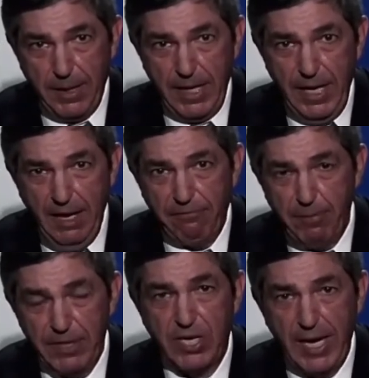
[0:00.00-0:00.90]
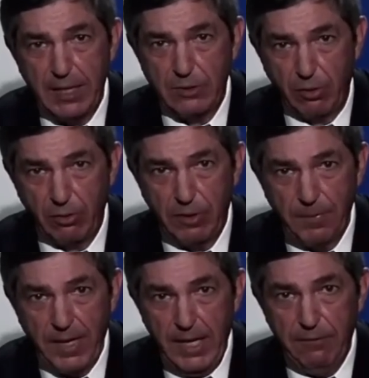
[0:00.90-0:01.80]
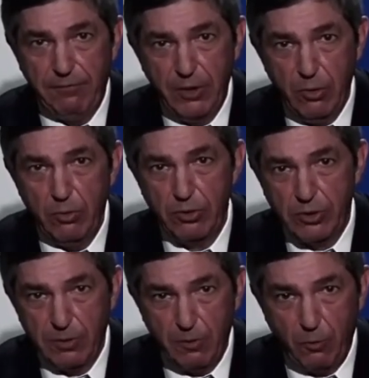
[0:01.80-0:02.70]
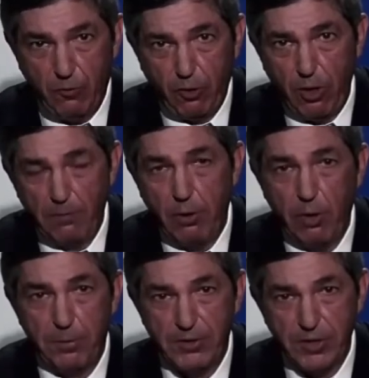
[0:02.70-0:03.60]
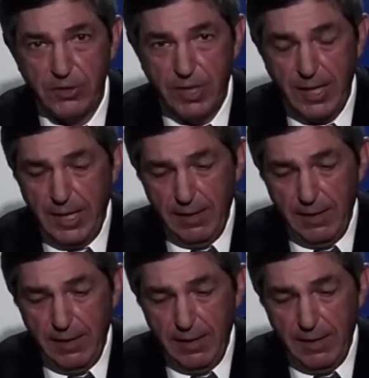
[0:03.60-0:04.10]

But if mishandled, if used for wrong purposes,